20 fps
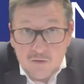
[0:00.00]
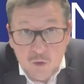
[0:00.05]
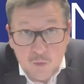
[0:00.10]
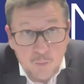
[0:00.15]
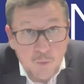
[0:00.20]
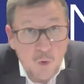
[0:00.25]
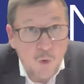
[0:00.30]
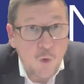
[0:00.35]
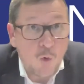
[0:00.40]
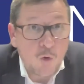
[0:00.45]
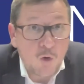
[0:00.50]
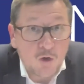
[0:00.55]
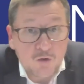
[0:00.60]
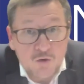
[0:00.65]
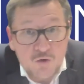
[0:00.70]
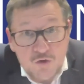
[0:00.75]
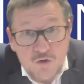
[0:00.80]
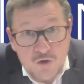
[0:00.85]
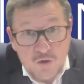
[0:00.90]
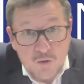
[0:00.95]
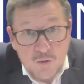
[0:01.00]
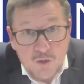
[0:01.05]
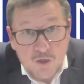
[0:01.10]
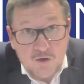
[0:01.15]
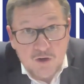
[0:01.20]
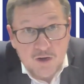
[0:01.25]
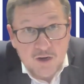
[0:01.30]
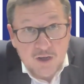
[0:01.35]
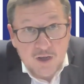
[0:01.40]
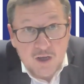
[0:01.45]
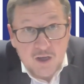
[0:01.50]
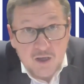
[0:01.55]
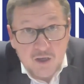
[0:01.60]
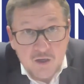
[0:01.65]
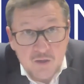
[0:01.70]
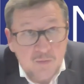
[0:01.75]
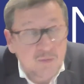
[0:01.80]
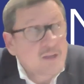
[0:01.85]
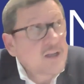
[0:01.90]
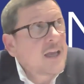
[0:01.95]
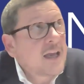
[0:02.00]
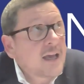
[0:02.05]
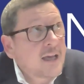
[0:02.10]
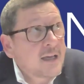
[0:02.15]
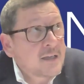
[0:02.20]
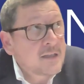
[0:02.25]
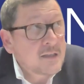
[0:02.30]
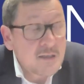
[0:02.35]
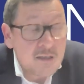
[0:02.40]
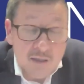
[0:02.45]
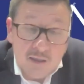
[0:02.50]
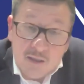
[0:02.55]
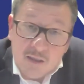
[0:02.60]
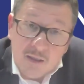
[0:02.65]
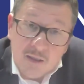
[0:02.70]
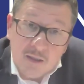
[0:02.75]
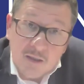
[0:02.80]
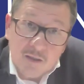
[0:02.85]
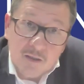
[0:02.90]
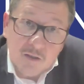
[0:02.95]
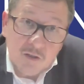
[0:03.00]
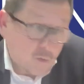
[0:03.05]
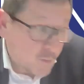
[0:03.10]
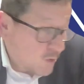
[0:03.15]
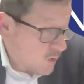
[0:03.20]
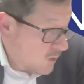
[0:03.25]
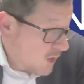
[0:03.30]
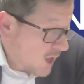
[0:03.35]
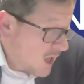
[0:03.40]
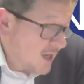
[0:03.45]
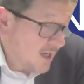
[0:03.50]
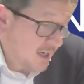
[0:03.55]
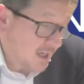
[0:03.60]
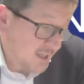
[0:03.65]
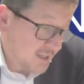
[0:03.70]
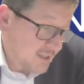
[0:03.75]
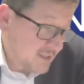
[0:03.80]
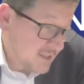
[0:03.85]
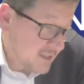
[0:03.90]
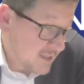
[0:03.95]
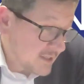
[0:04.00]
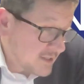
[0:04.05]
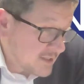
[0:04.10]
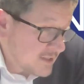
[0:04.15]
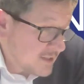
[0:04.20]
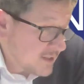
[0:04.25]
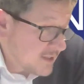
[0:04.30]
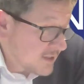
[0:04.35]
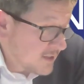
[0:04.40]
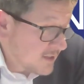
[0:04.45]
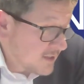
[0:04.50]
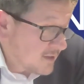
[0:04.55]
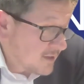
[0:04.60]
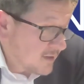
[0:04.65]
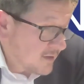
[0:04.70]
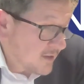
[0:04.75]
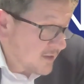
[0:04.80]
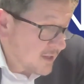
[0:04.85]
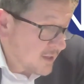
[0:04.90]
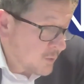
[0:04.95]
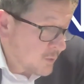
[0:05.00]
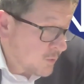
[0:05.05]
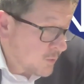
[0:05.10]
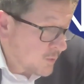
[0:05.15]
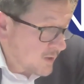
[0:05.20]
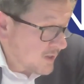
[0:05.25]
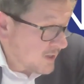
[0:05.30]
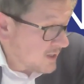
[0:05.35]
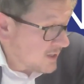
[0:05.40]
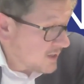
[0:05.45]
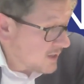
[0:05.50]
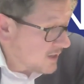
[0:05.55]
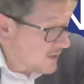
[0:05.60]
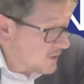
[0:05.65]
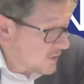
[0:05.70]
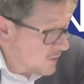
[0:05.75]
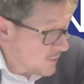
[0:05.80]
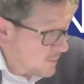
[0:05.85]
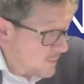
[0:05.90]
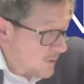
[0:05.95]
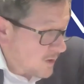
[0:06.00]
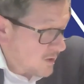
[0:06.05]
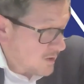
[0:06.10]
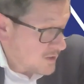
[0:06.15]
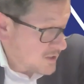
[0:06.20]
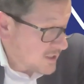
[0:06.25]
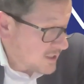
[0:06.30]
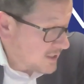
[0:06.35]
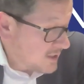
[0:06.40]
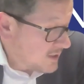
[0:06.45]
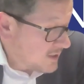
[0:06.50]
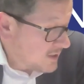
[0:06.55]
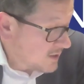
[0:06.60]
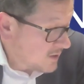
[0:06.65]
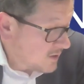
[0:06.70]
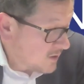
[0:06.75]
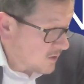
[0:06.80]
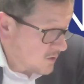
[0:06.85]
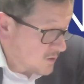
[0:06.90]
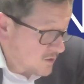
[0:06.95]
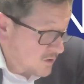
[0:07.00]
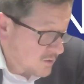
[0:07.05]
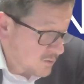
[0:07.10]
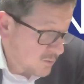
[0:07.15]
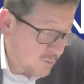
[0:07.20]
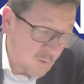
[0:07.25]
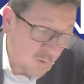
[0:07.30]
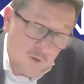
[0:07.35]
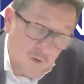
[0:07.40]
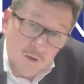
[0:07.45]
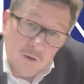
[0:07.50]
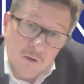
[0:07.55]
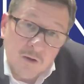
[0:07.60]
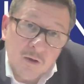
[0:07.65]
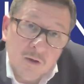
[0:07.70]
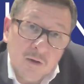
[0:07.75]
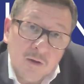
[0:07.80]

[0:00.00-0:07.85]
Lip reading: The more control a credit hire company has, the more likely it is that there will be a non-party costs order.